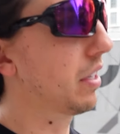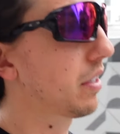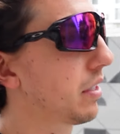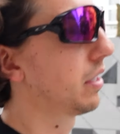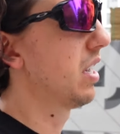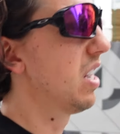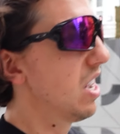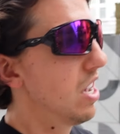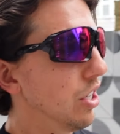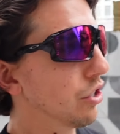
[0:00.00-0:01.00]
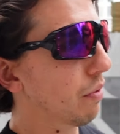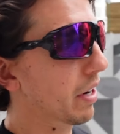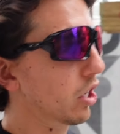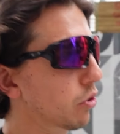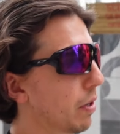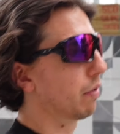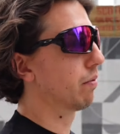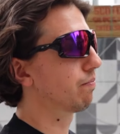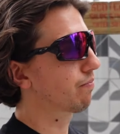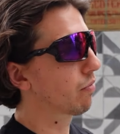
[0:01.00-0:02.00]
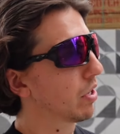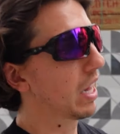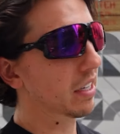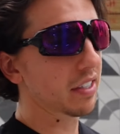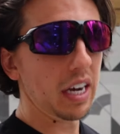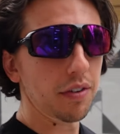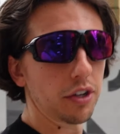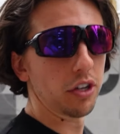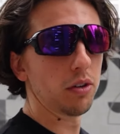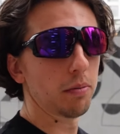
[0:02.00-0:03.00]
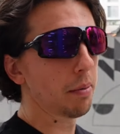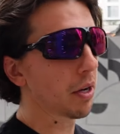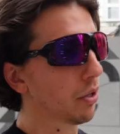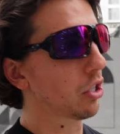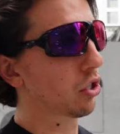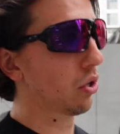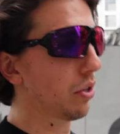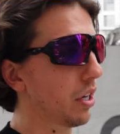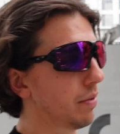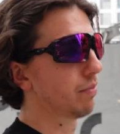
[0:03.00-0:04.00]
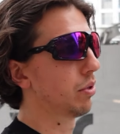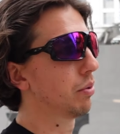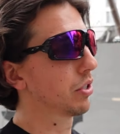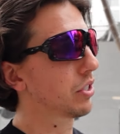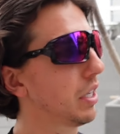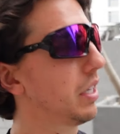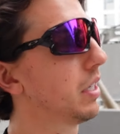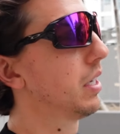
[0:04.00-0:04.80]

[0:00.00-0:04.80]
So I reckon it's gonna be a relaxing afternoon, maybe go in the sauna, we'll see.